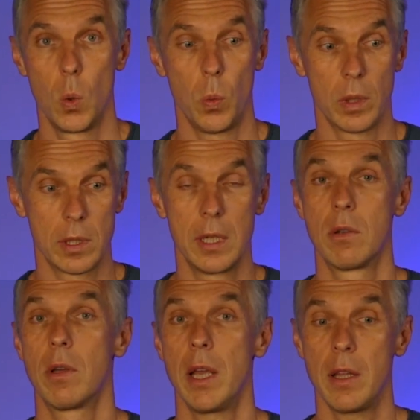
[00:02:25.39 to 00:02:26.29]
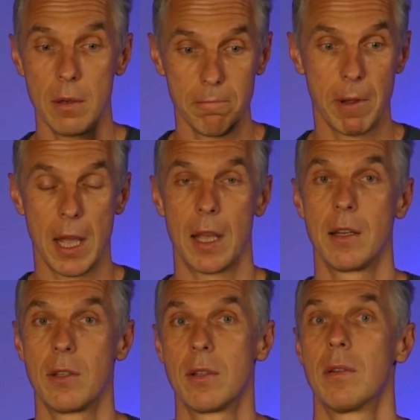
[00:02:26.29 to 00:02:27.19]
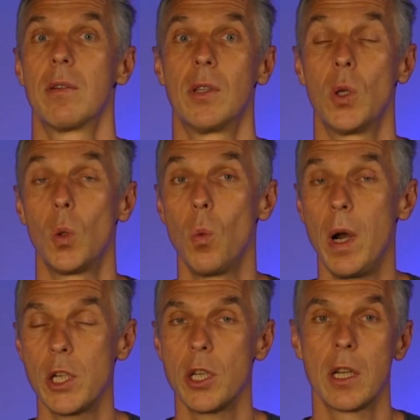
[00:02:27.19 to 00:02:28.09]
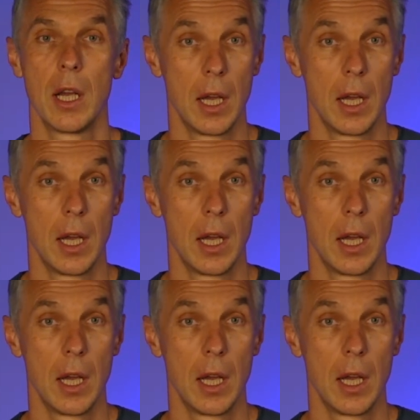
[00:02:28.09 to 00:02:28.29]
We'll sit together and you'll watch it